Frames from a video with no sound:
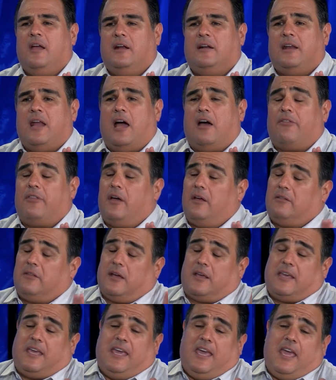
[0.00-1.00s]
Incredible. Now, the,
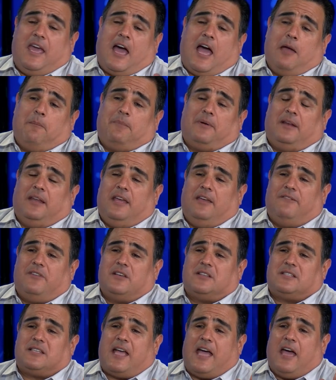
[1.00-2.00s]
the, key, I believe,
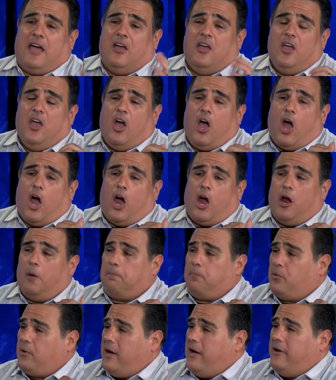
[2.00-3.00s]
is that mm.
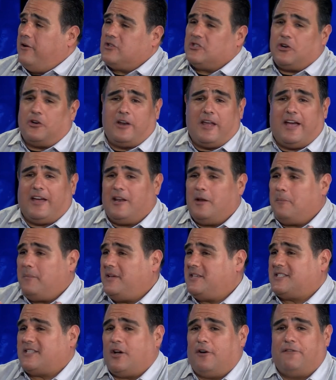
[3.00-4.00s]
our prayers are not going to
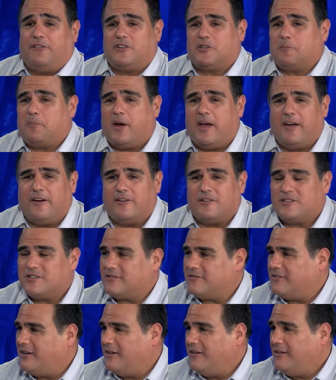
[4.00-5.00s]
be selfish yes, that's
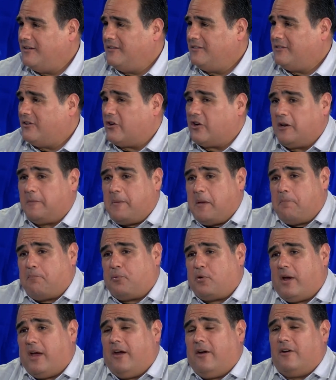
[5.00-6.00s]
prayers. Right. That's right. They're going to be
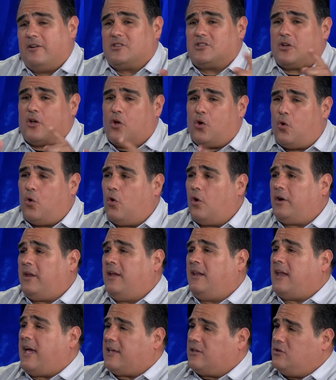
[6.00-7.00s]
prayers
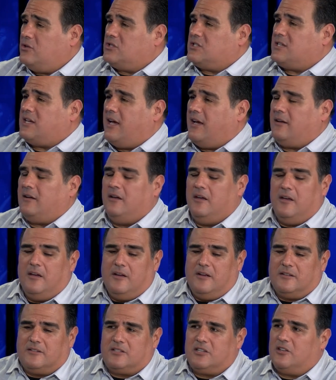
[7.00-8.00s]
according, like you said,
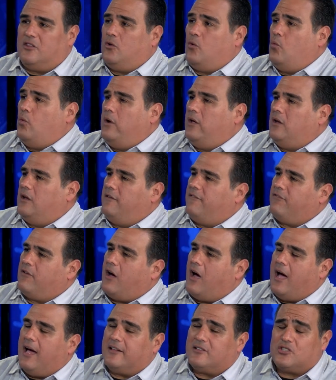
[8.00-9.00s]
to the will
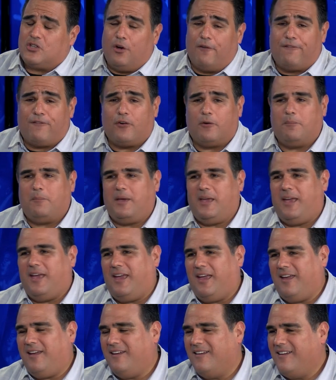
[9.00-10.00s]
of God. So for
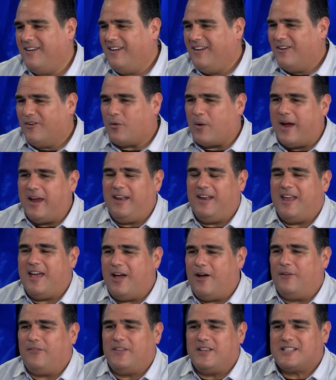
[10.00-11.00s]
me, right
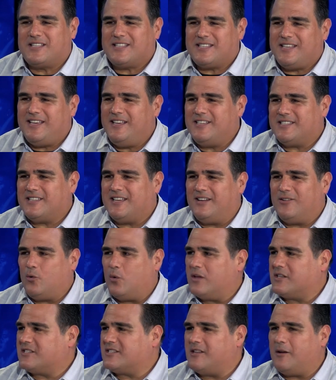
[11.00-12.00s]
now in this season,
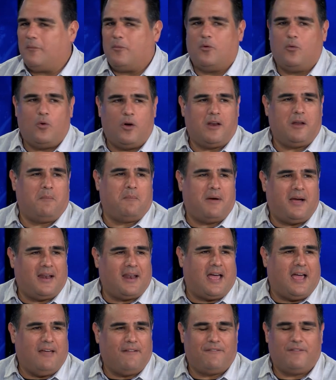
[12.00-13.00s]
what's number one in my
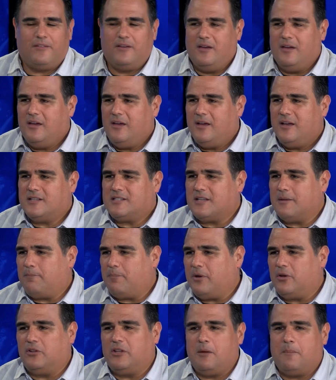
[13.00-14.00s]
life? Mm. Is
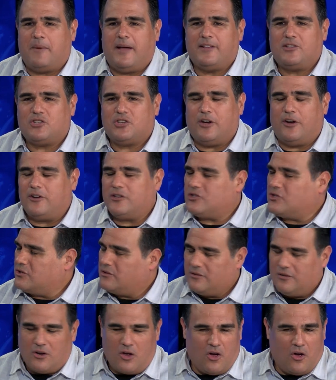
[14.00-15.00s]
it mm. building my
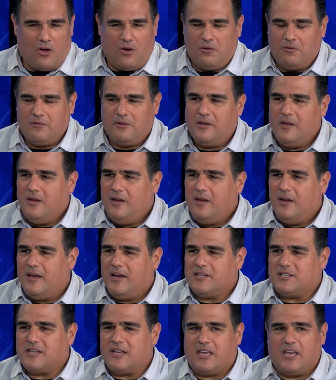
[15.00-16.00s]
church? No.
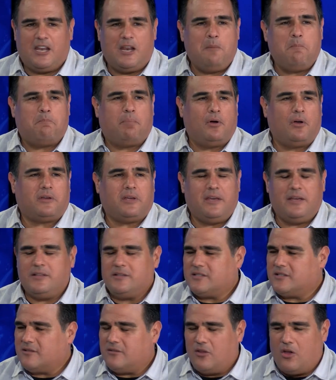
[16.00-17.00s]
Is it getting
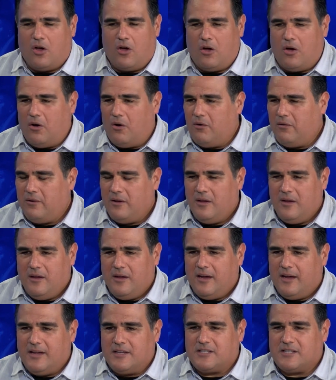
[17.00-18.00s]
bookings? No.
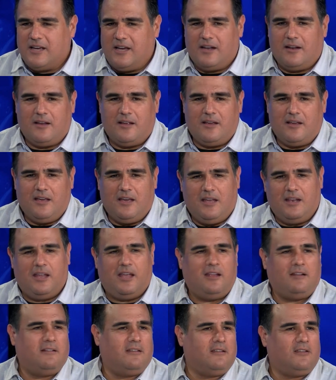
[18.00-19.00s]
Is it
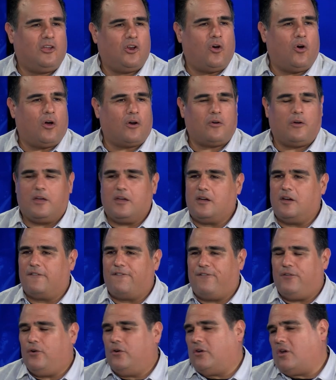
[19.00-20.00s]
eating, you know, ordering
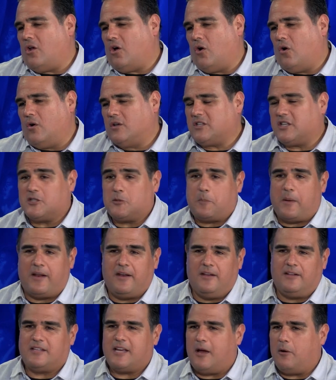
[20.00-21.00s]
good food? No. Is it
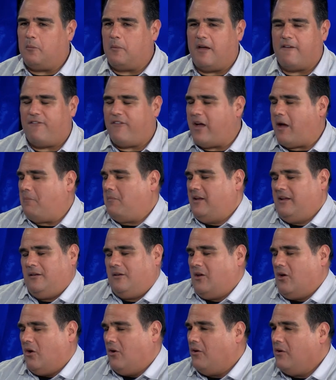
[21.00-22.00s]
spending time with my
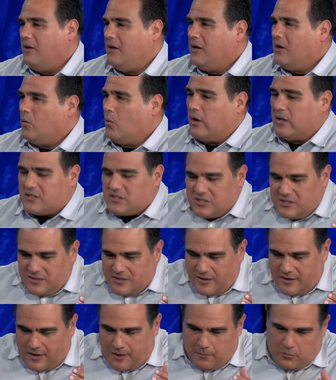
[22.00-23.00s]
family? No. What's
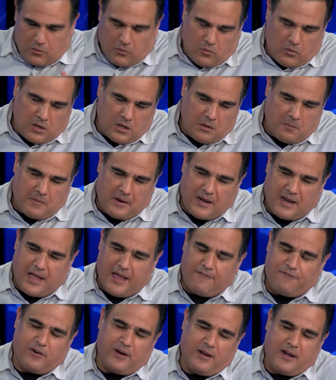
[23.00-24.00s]
number one in my
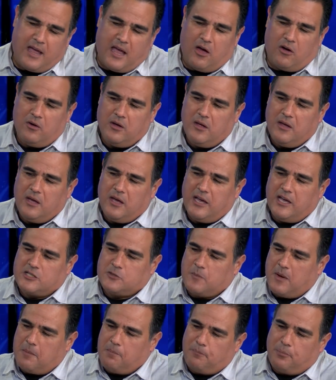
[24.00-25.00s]
life right now
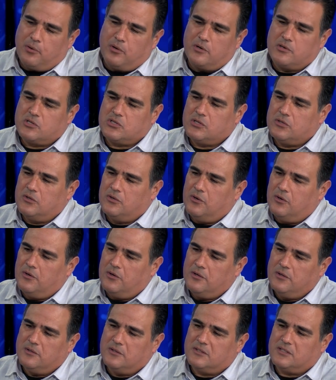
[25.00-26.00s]
is my
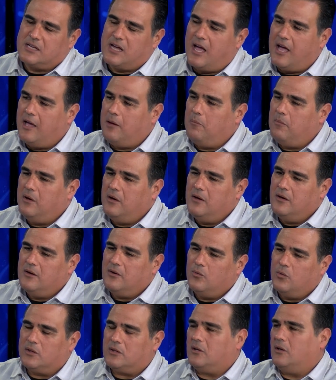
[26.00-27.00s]
personal time
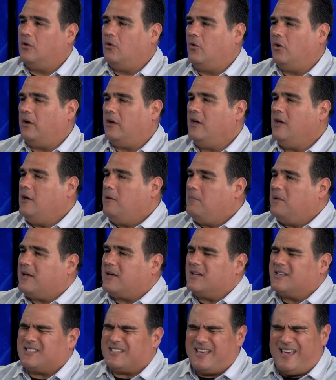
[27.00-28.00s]
with the Lord
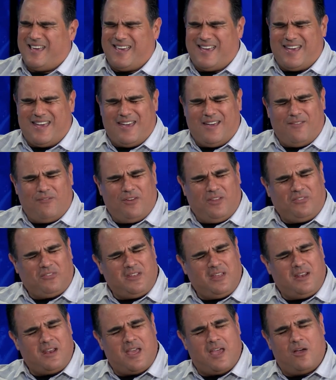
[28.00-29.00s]
because wow.
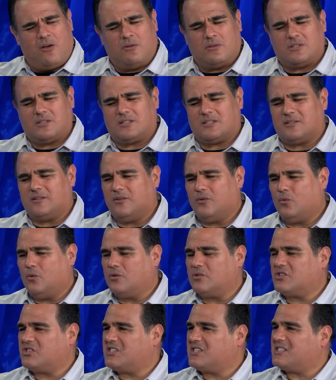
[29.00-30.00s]
everything else
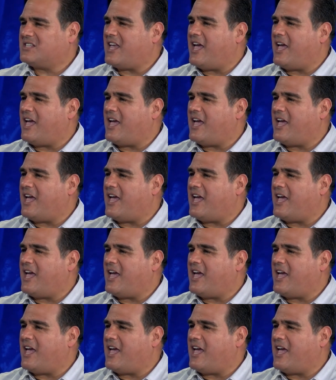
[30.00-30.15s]
will yes.